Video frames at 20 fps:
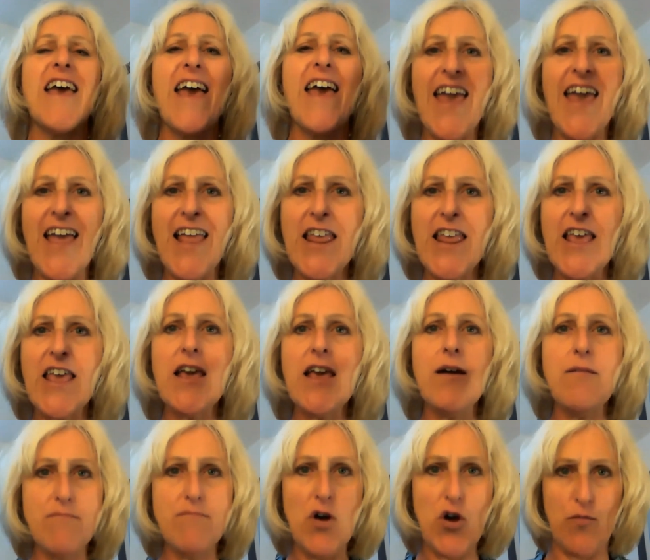any
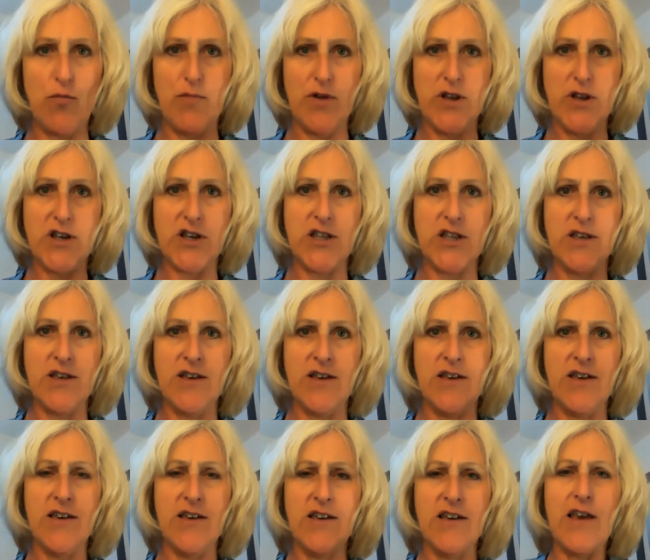moment
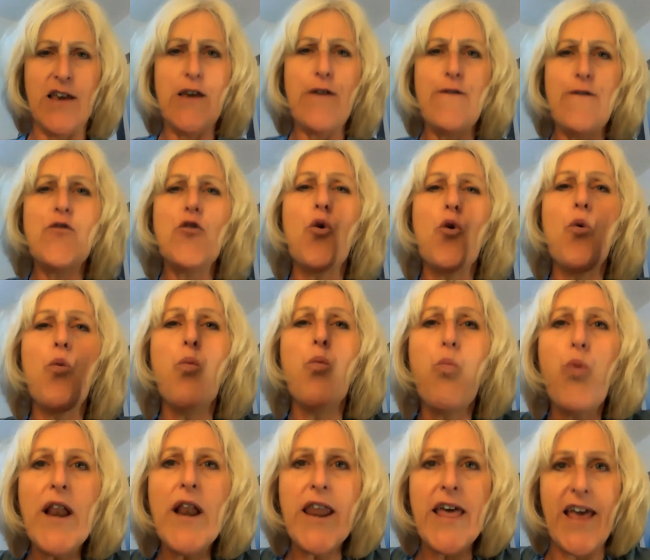if you're
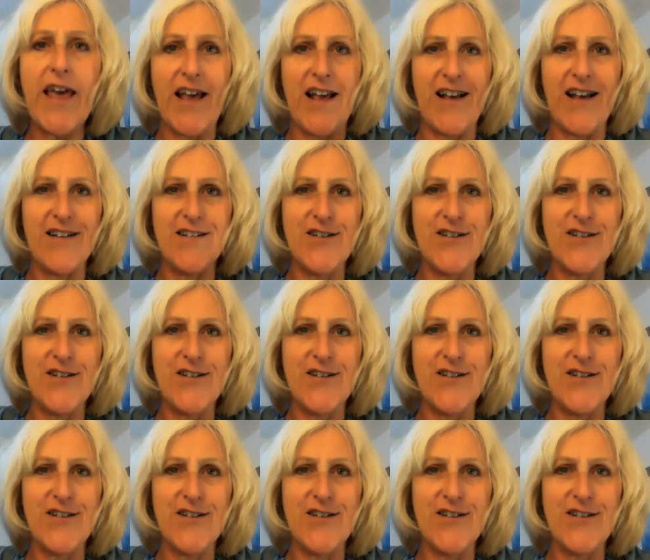willing